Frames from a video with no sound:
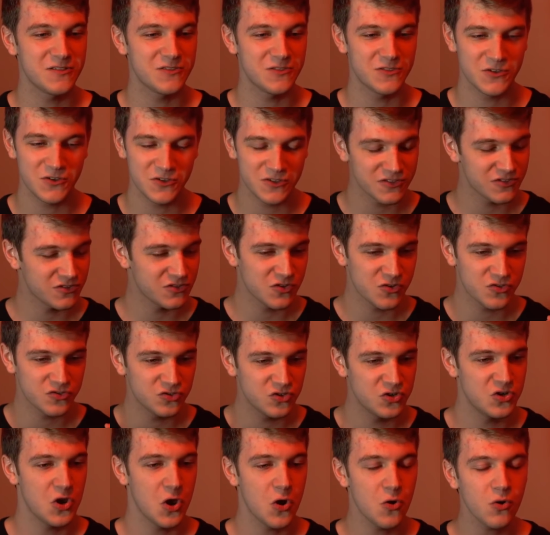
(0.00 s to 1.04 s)
There's
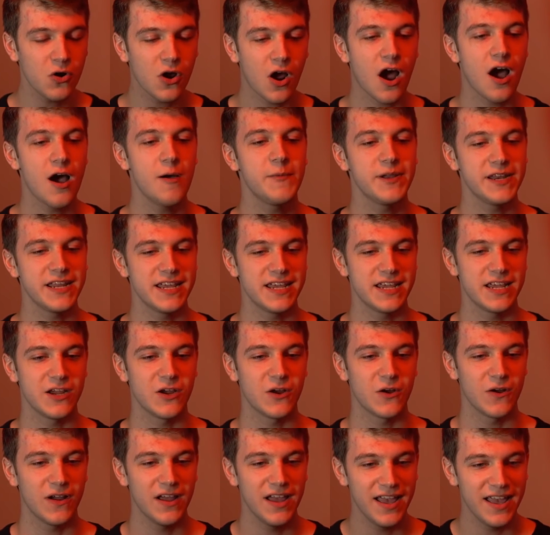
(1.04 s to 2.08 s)
no comedy
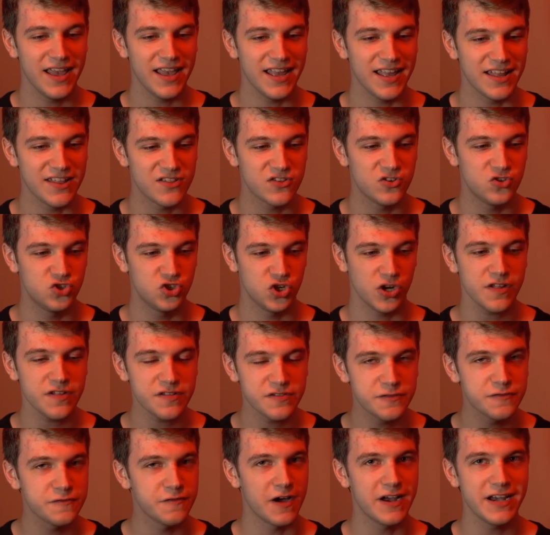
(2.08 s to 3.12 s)
here. It's
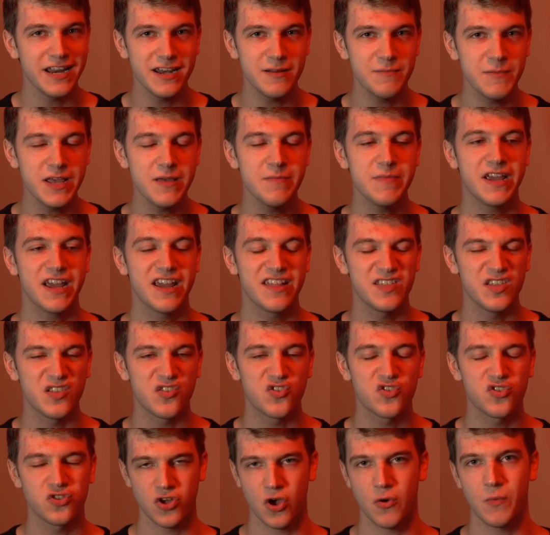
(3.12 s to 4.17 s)
just funny to me because
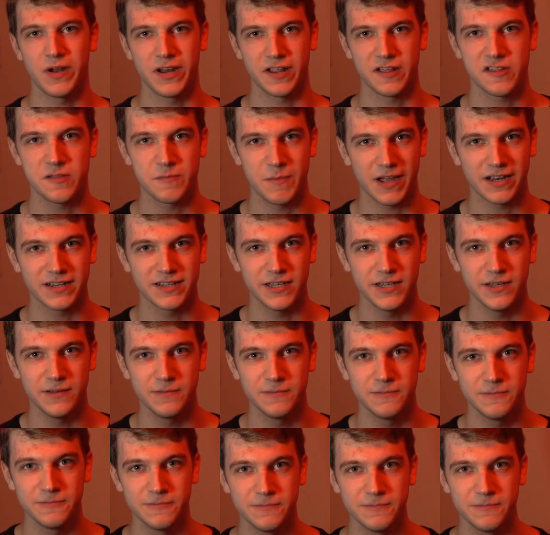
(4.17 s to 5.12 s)
it's so unexpected.